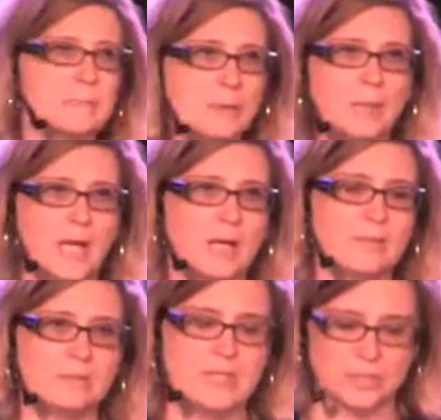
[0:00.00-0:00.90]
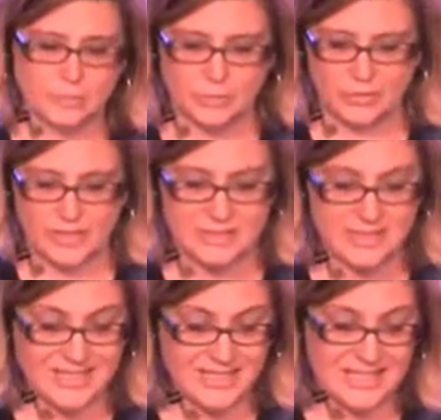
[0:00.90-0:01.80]
brew pubs, regional breweries.
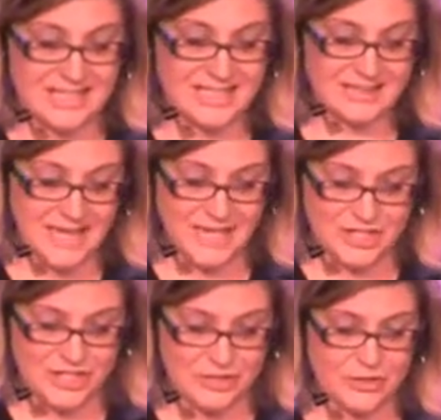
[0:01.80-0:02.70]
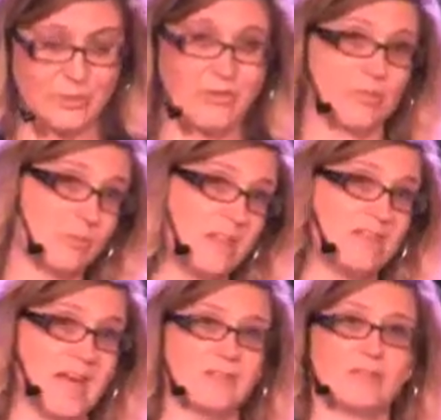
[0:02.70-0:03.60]
Last year, there were
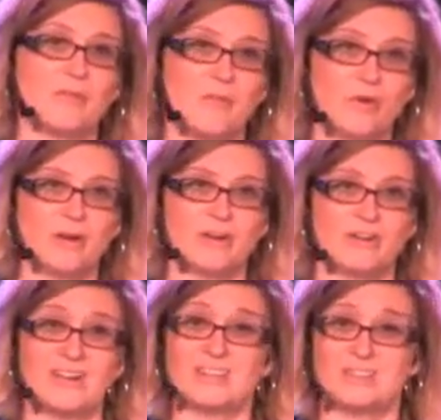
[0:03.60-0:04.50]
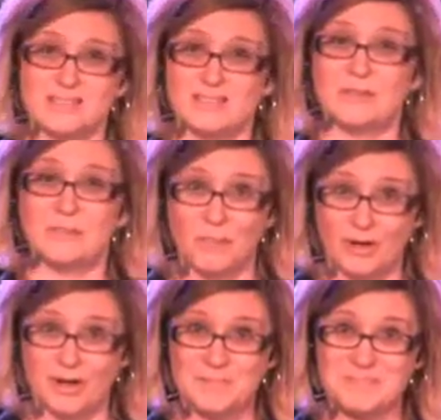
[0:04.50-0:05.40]

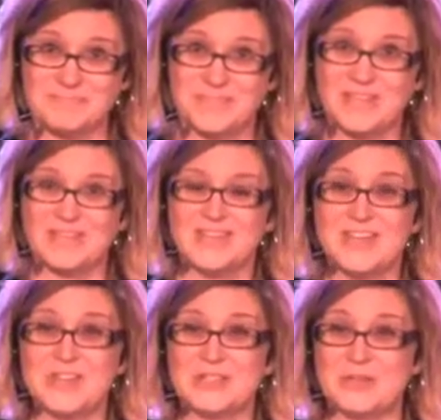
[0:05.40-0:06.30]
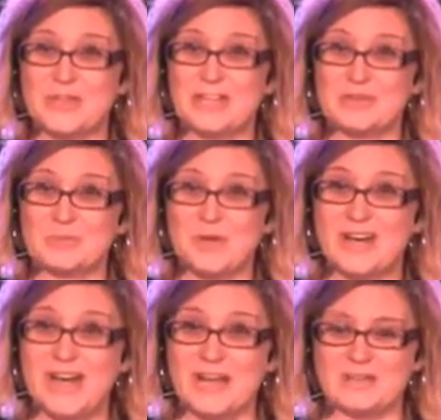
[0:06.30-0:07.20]
3,464. So that's
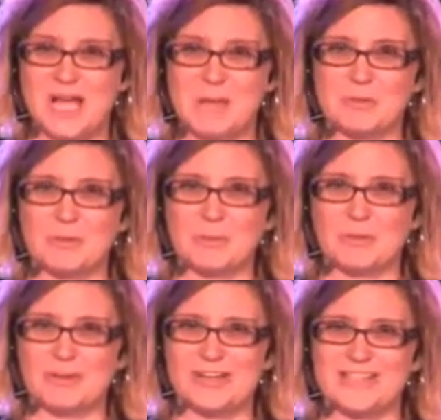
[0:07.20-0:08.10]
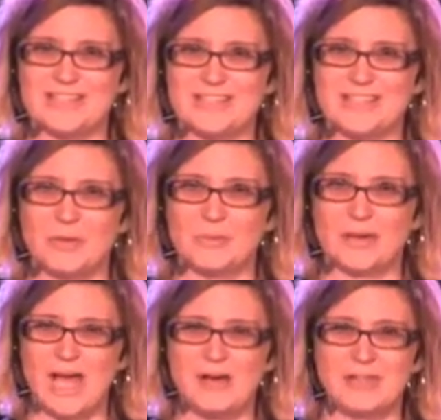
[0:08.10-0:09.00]
1.5 times more breweries than
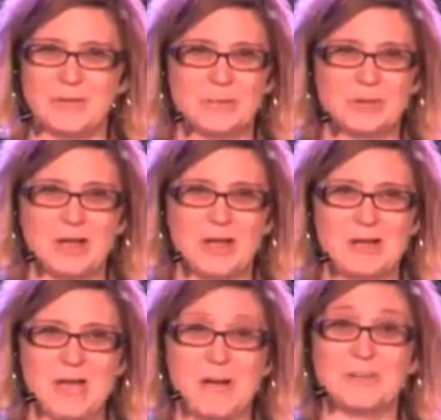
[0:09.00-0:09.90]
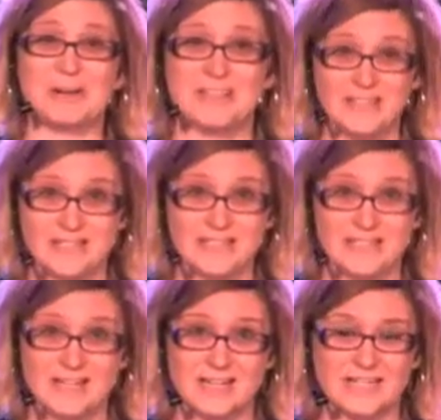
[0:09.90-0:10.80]
were operating in
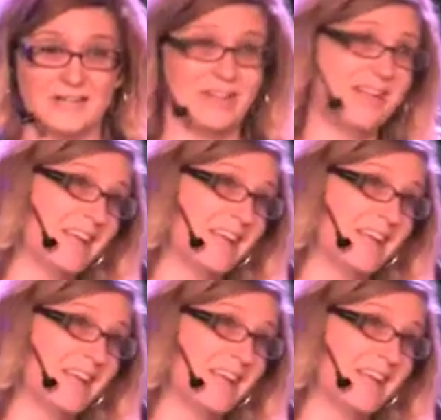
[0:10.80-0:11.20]
1997.